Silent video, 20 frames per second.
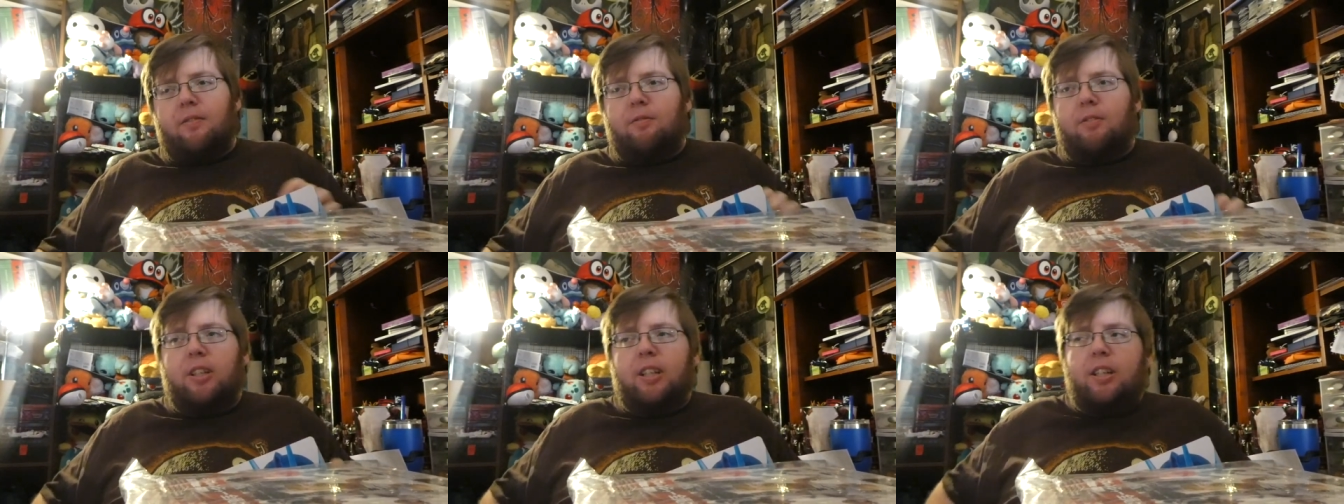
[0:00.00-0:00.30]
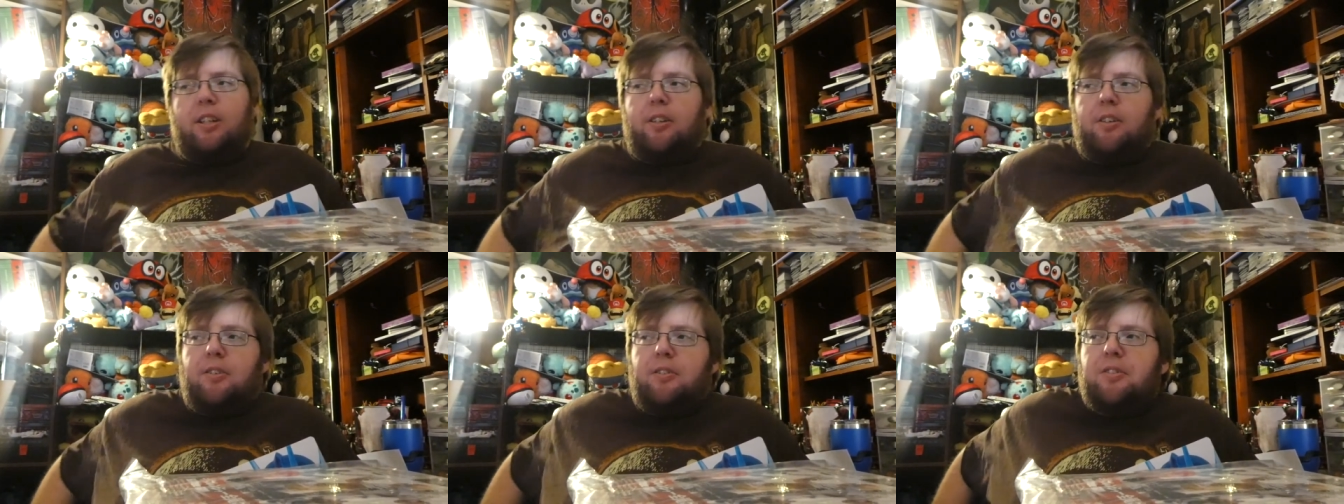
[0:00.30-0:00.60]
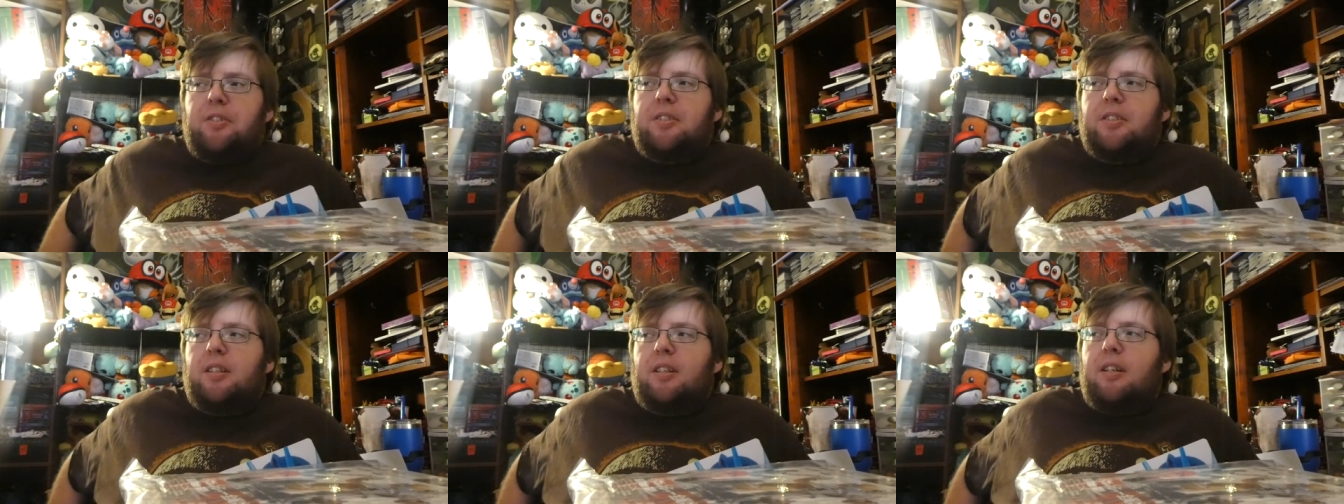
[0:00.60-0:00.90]

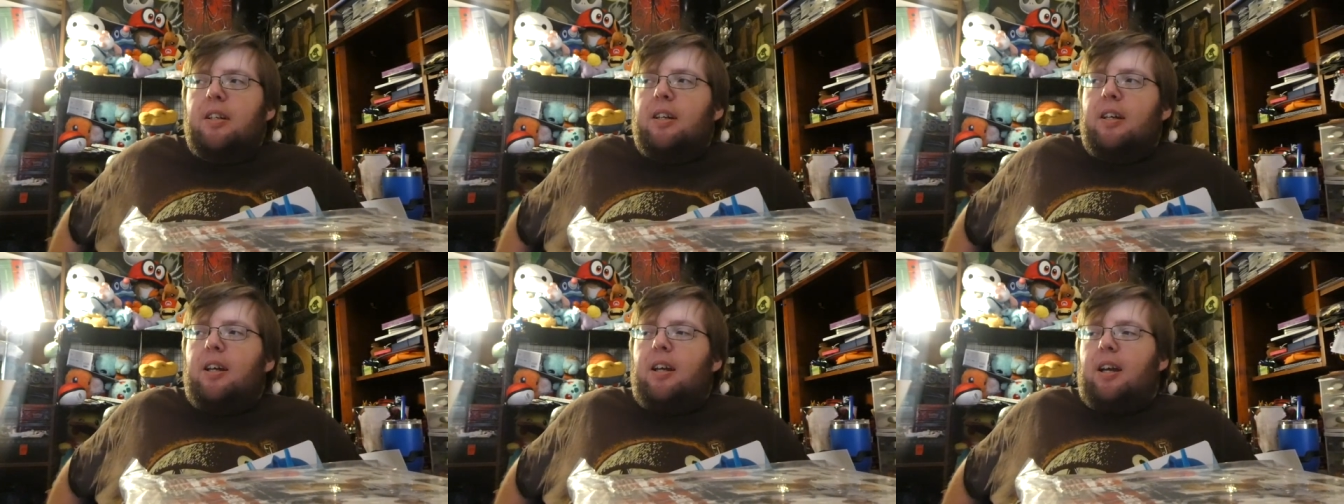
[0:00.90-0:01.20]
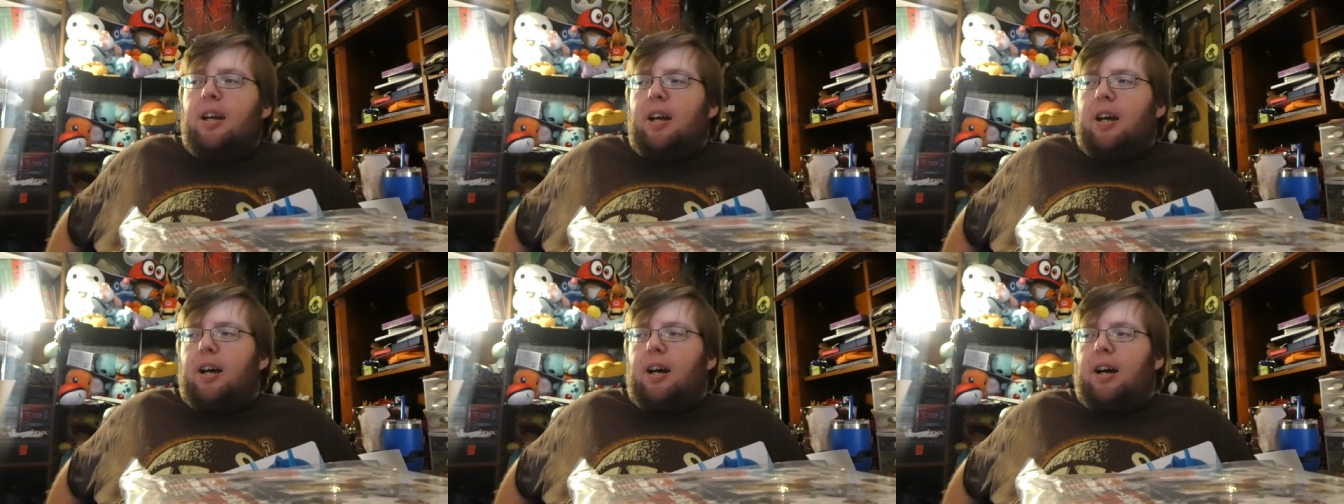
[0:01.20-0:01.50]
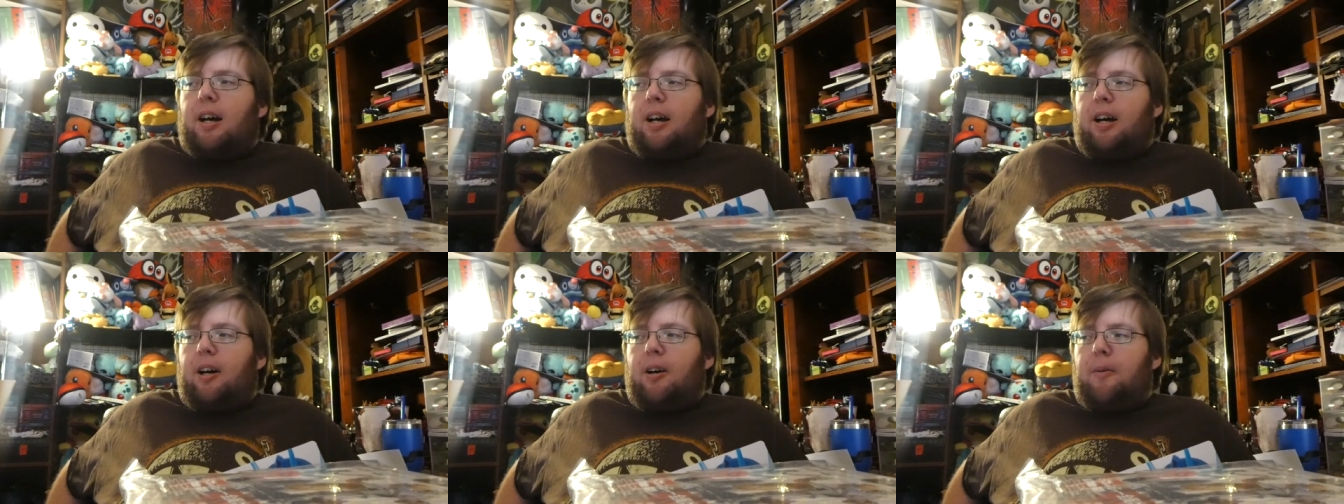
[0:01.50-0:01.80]
videos.
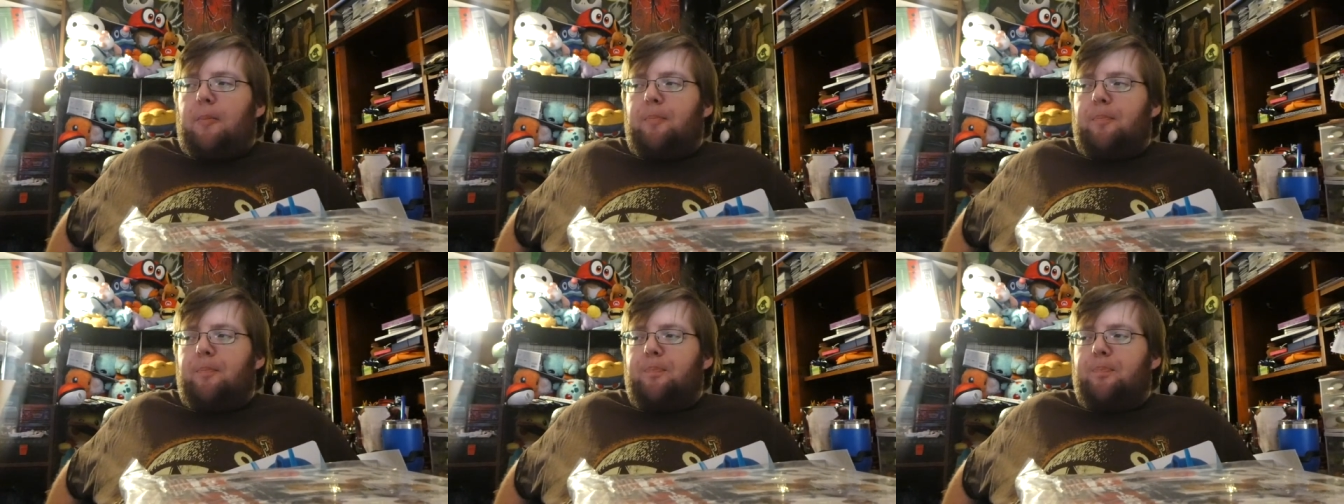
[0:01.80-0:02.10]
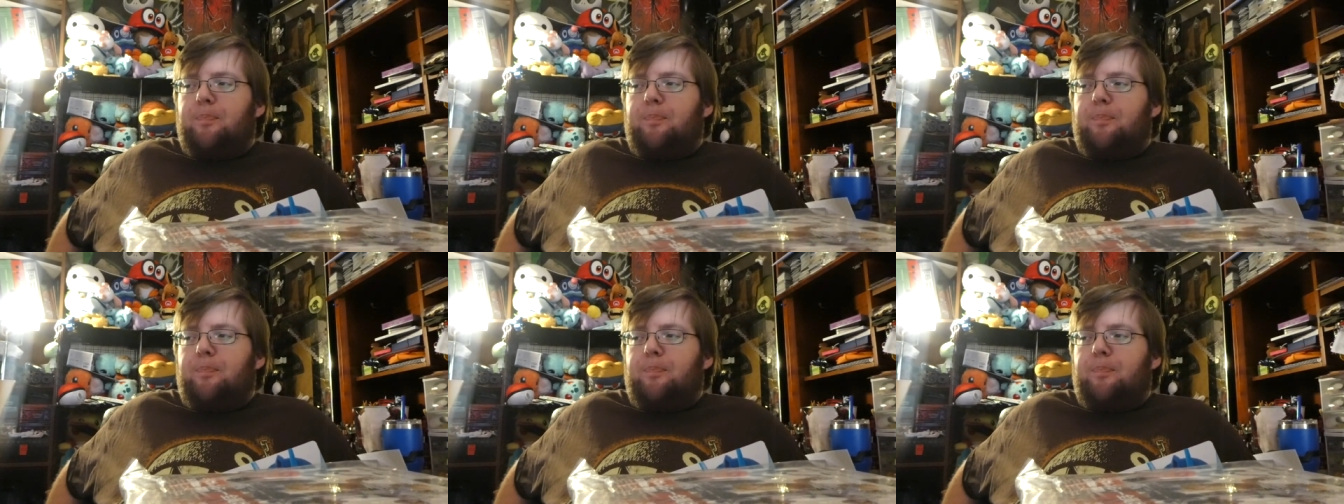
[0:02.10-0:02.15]
Um,